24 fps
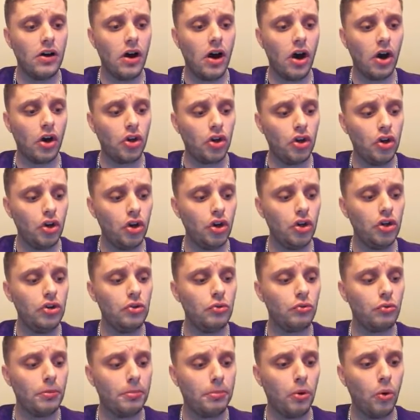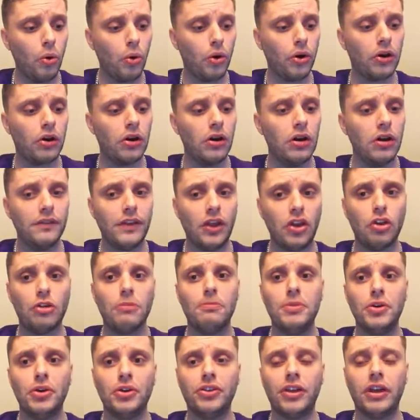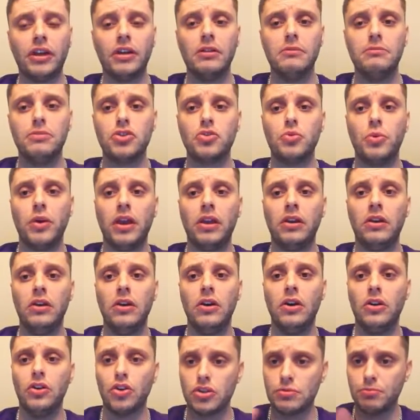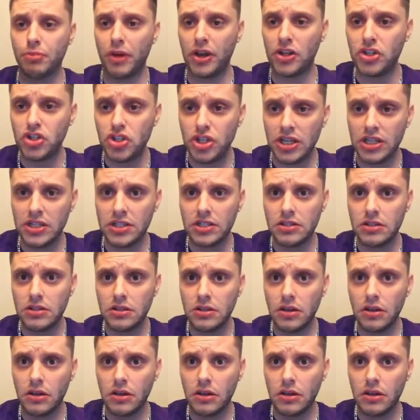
a good rapport that you're building between your spreadsheets,